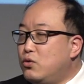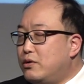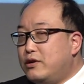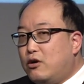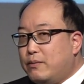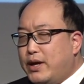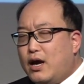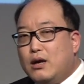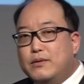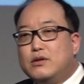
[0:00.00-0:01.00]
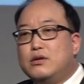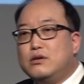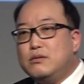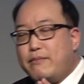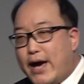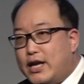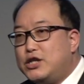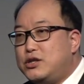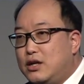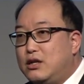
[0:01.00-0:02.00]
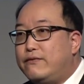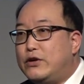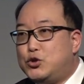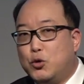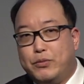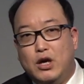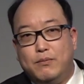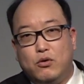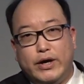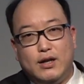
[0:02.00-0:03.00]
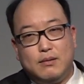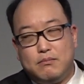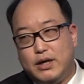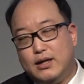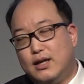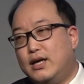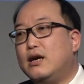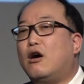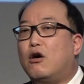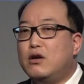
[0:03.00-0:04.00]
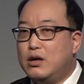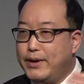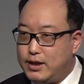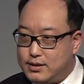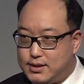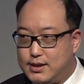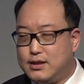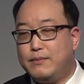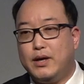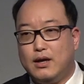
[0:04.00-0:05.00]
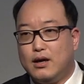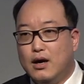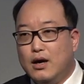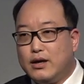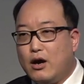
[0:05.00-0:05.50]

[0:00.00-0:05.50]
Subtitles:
You will not be able to manage individual people in the unlimited system here.